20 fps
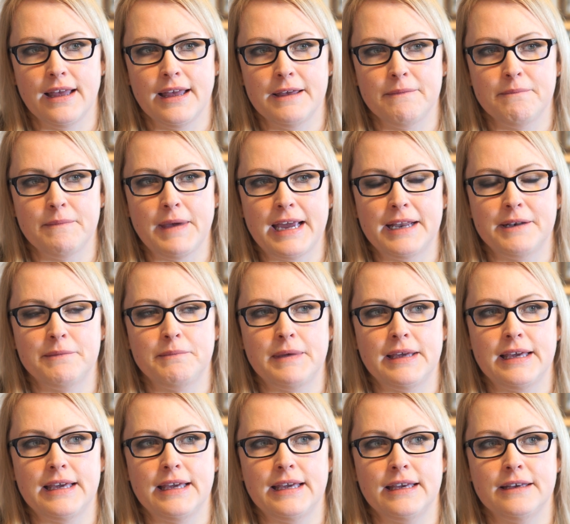it made
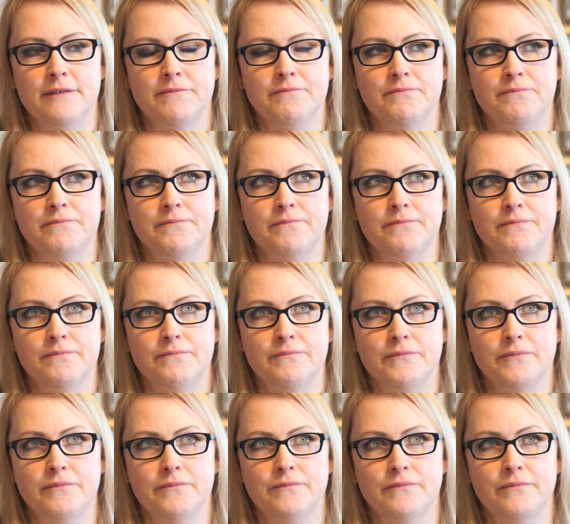me
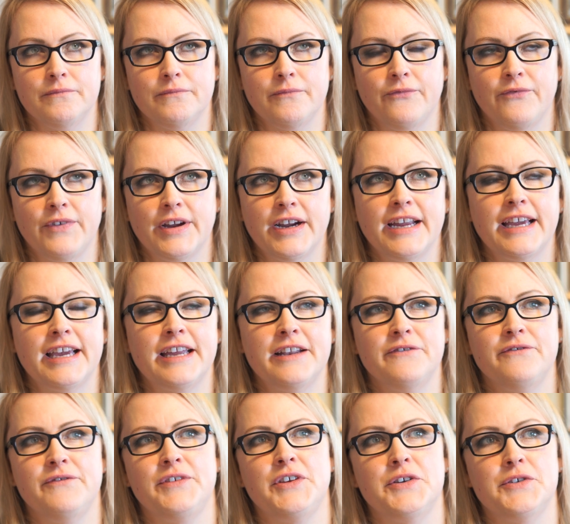very
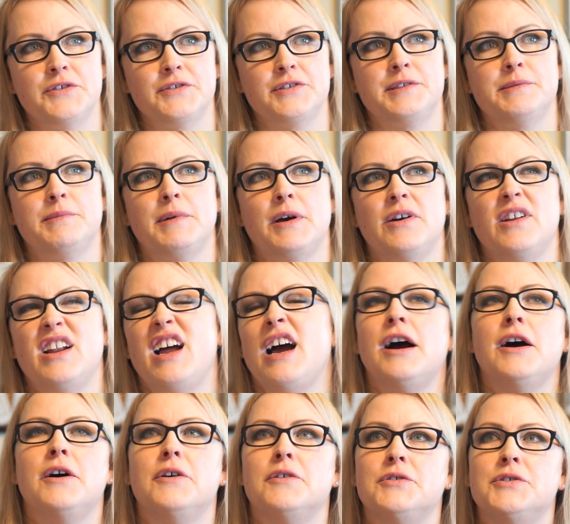confused about
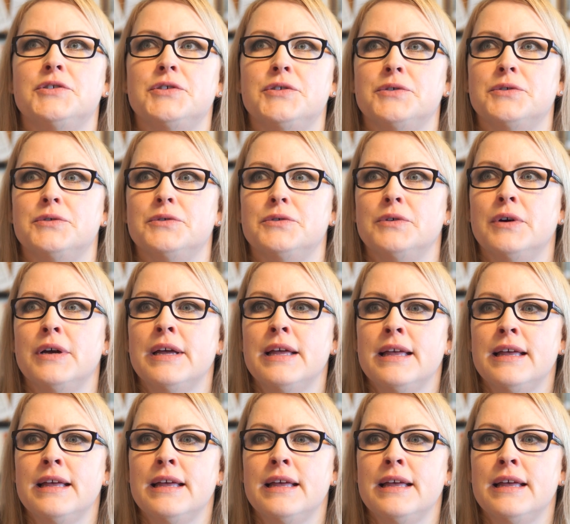how to